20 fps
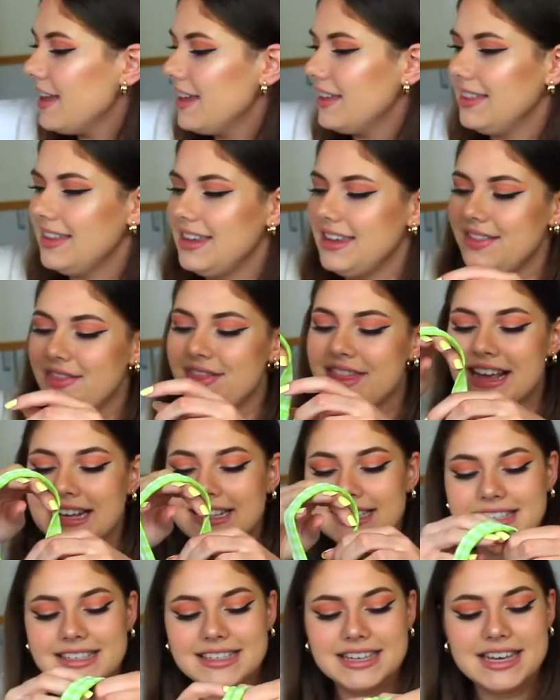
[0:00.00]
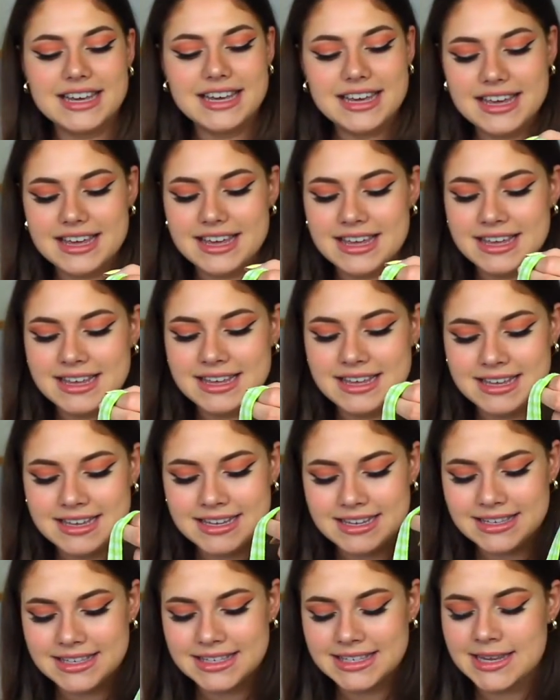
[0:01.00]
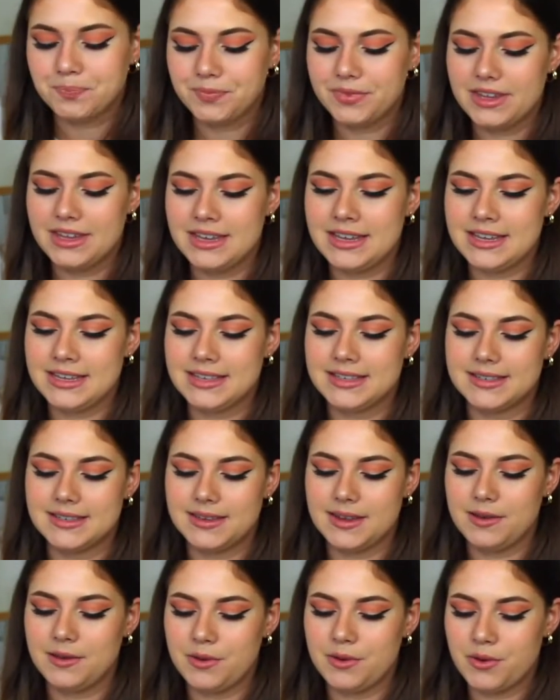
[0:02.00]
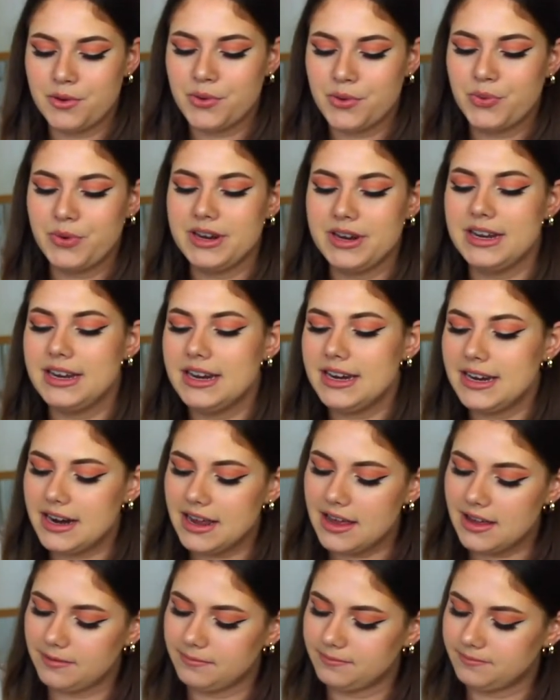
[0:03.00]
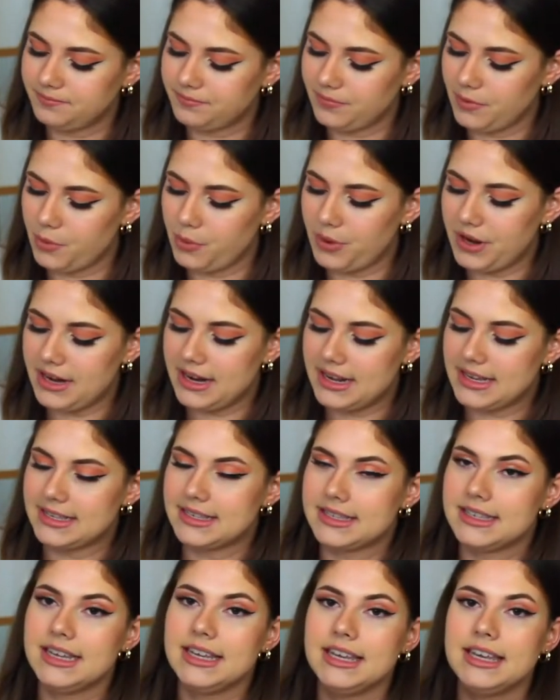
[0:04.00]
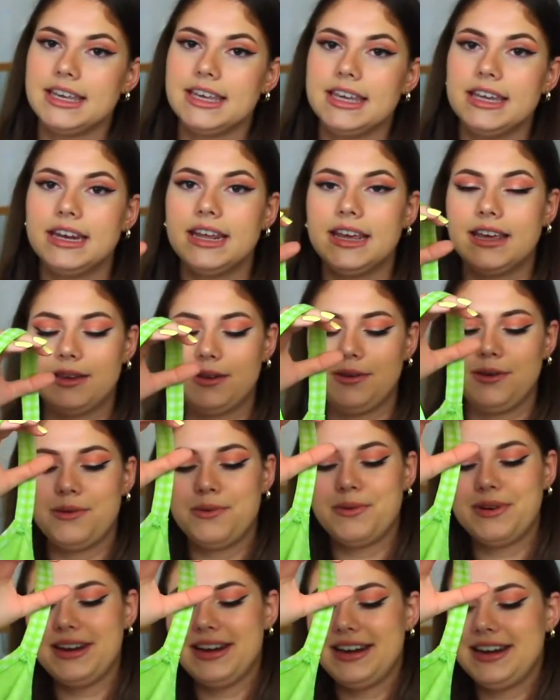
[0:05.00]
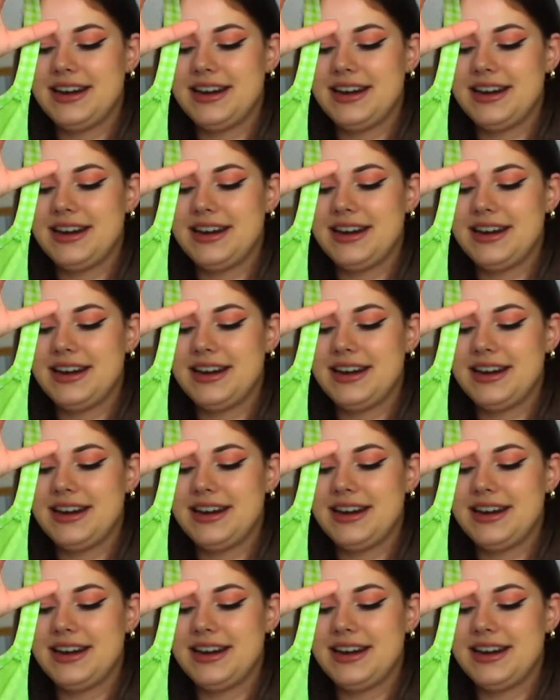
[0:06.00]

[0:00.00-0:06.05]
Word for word: The next thing is this green, wait a second, green